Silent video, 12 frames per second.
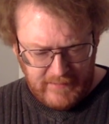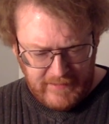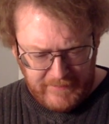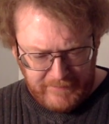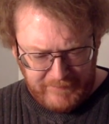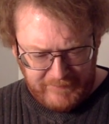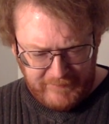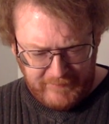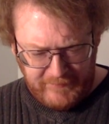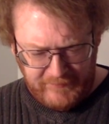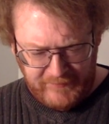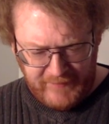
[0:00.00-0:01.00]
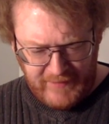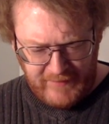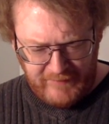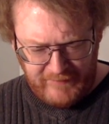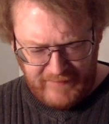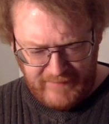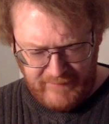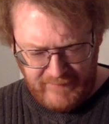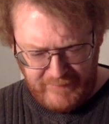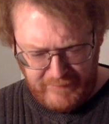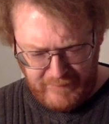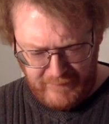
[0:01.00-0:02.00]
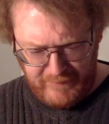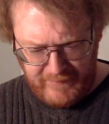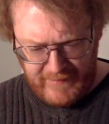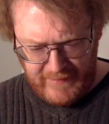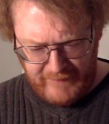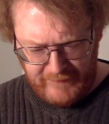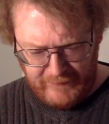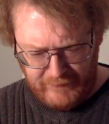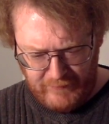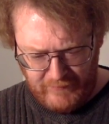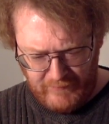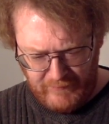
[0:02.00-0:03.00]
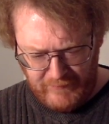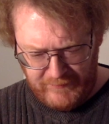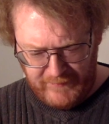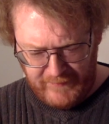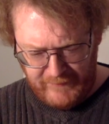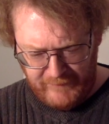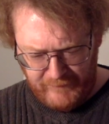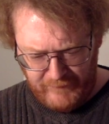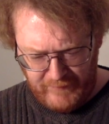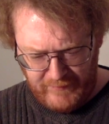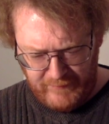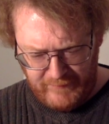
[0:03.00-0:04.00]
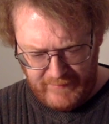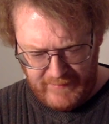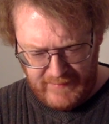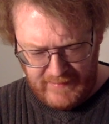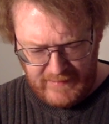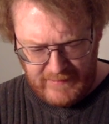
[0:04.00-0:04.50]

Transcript: episode of the Scottish TV series Cast and Crew from 2003,